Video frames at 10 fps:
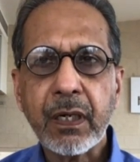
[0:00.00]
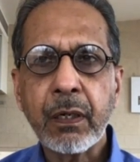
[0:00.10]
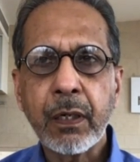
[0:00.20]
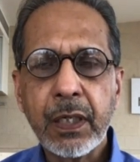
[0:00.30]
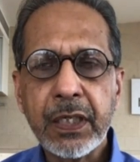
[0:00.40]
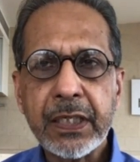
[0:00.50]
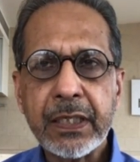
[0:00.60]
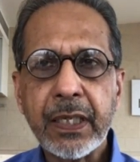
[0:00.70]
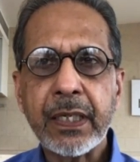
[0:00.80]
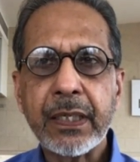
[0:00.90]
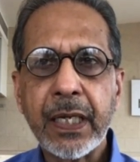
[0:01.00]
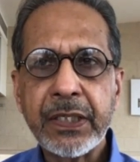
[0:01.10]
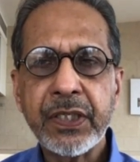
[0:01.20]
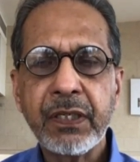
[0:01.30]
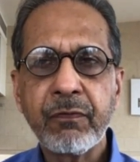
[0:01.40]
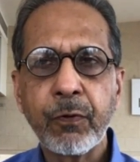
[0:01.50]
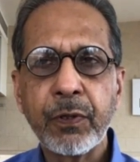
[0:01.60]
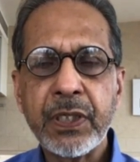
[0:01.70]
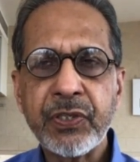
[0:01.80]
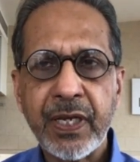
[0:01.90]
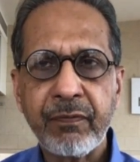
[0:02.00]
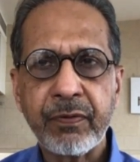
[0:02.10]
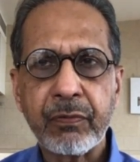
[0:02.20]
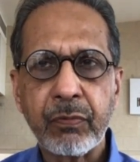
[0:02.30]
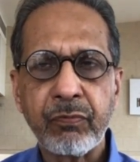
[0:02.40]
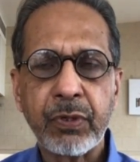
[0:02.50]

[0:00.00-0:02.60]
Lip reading: early in 1947.